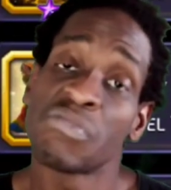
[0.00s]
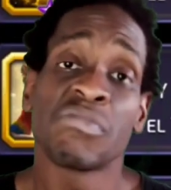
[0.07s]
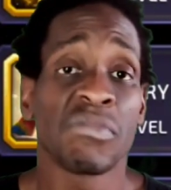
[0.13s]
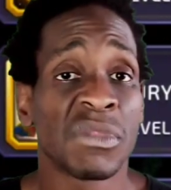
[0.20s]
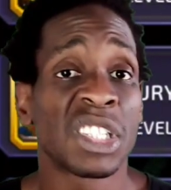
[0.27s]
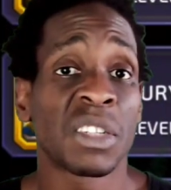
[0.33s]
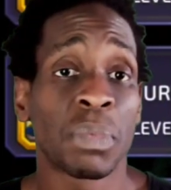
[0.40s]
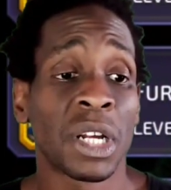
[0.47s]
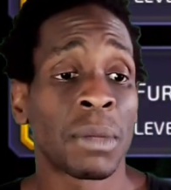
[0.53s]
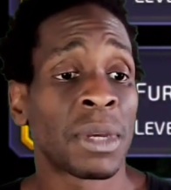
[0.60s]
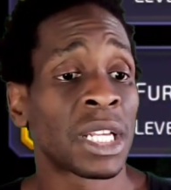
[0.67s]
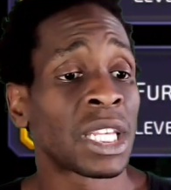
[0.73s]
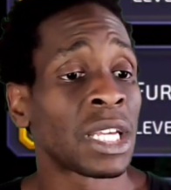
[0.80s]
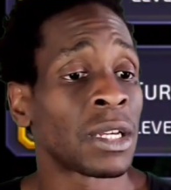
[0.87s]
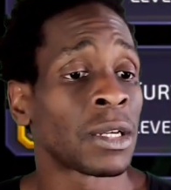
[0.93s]
is a pretty big
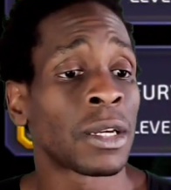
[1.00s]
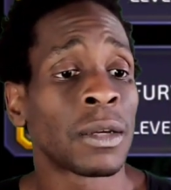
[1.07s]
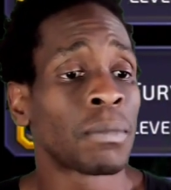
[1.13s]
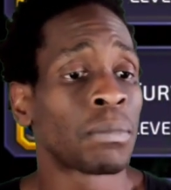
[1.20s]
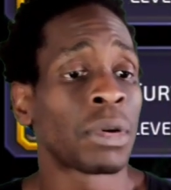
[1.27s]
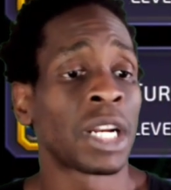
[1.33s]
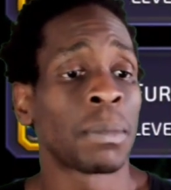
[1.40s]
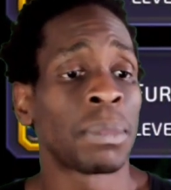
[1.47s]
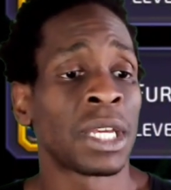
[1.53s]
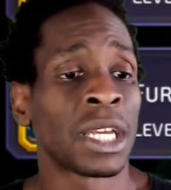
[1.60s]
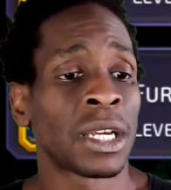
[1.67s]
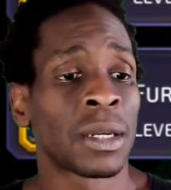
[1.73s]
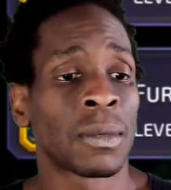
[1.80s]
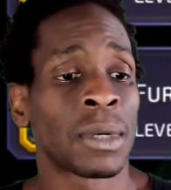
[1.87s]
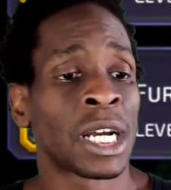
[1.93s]
deal. Pretty
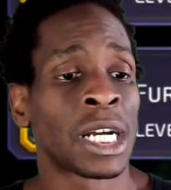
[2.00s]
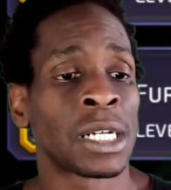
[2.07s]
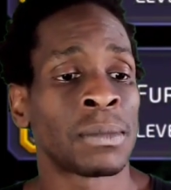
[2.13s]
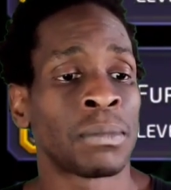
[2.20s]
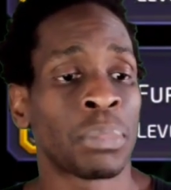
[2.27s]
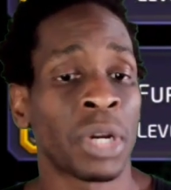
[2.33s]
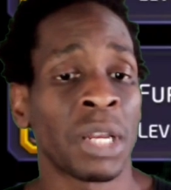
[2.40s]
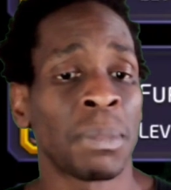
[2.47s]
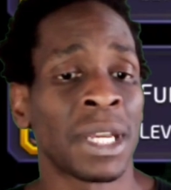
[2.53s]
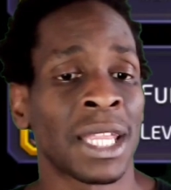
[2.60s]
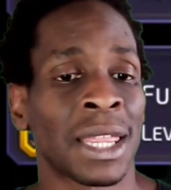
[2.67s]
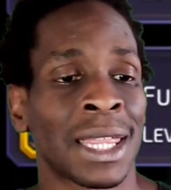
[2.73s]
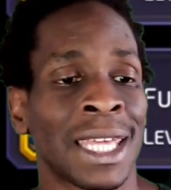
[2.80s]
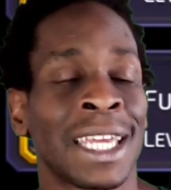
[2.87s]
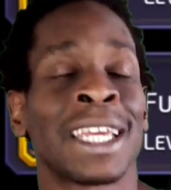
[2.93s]
big
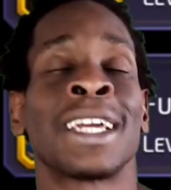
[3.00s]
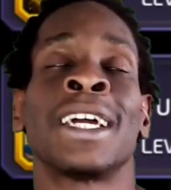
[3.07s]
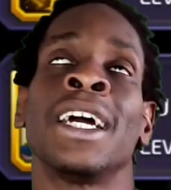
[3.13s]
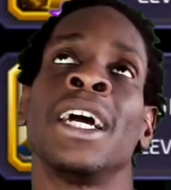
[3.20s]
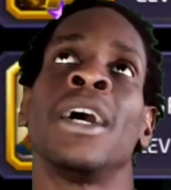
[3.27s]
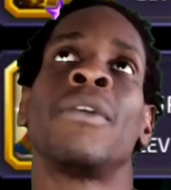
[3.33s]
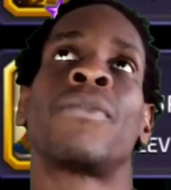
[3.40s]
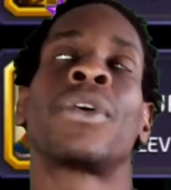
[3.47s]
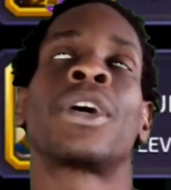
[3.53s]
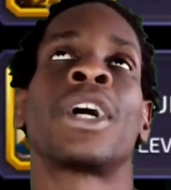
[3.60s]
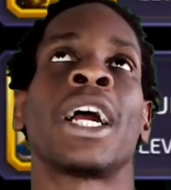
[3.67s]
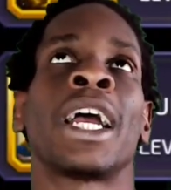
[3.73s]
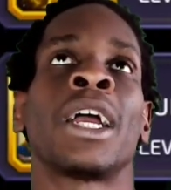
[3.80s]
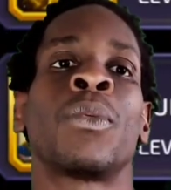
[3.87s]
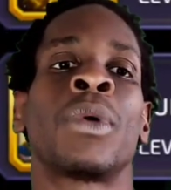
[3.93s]
thing for her
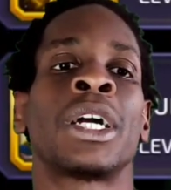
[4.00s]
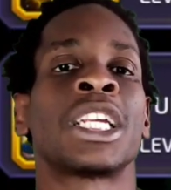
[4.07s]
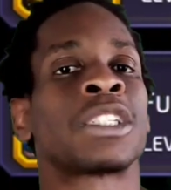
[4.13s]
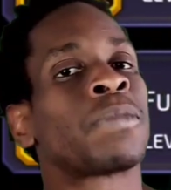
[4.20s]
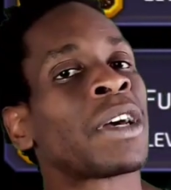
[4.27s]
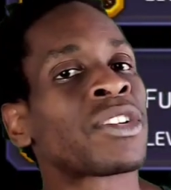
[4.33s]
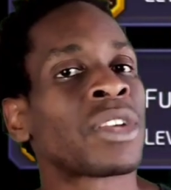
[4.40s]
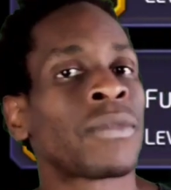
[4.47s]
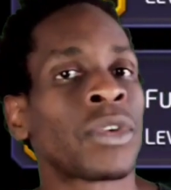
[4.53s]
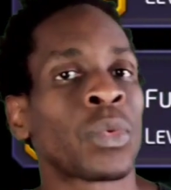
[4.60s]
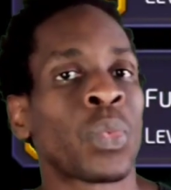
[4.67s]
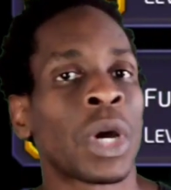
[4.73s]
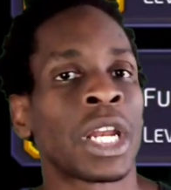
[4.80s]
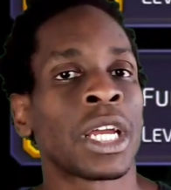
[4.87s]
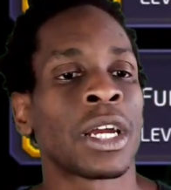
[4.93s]
A1, especially if you're
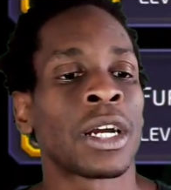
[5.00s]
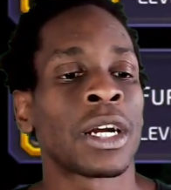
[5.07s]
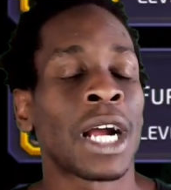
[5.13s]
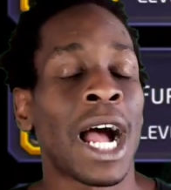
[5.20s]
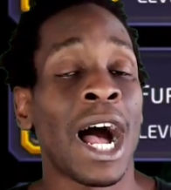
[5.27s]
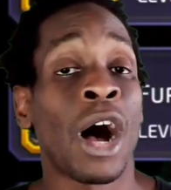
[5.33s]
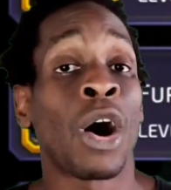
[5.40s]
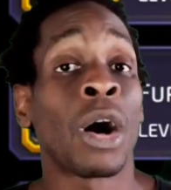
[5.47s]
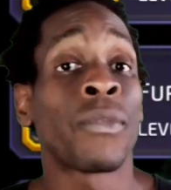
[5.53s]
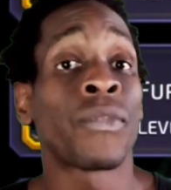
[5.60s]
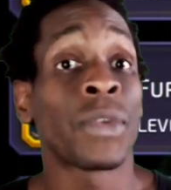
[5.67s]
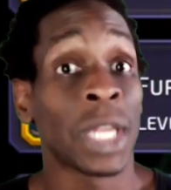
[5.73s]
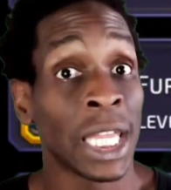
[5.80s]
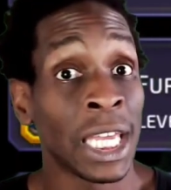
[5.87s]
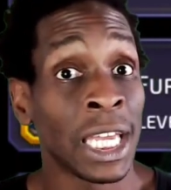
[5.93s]
running her off
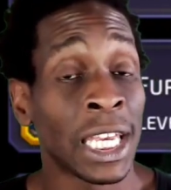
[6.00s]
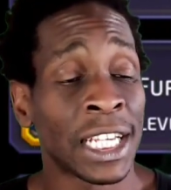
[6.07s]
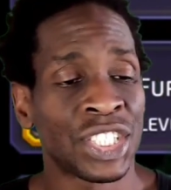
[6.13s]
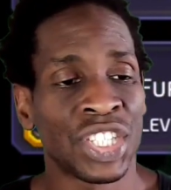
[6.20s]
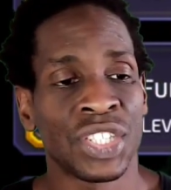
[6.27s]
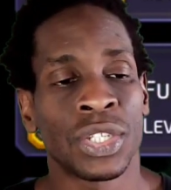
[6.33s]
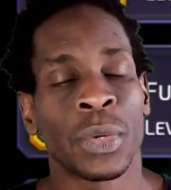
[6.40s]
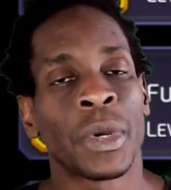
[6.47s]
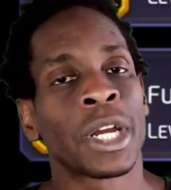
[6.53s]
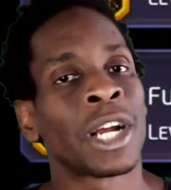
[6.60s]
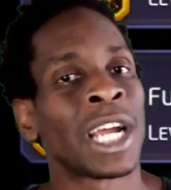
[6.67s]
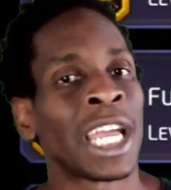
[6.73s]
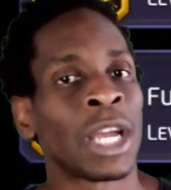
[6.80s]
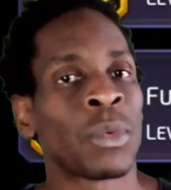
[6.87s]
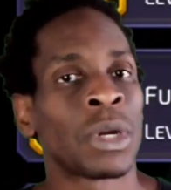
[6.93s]
lead and she's doing her
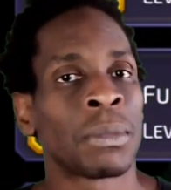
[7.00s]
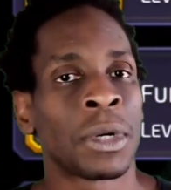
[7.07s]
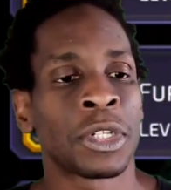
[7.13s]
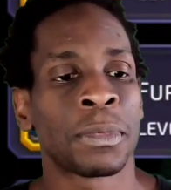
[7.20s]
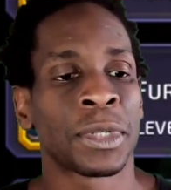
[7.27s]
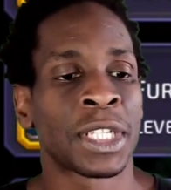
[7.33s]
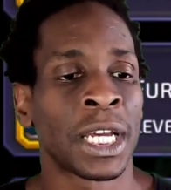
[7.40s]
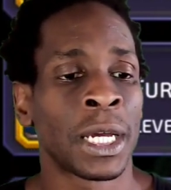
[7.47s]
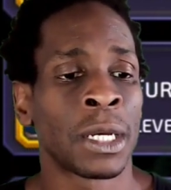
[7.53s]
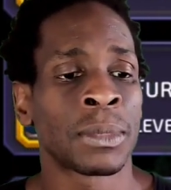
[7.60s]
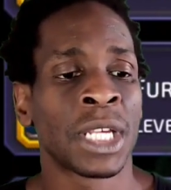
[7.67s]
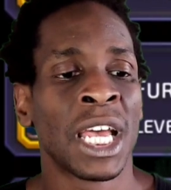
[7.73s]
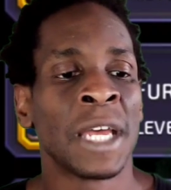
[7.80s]
A1 multiple times.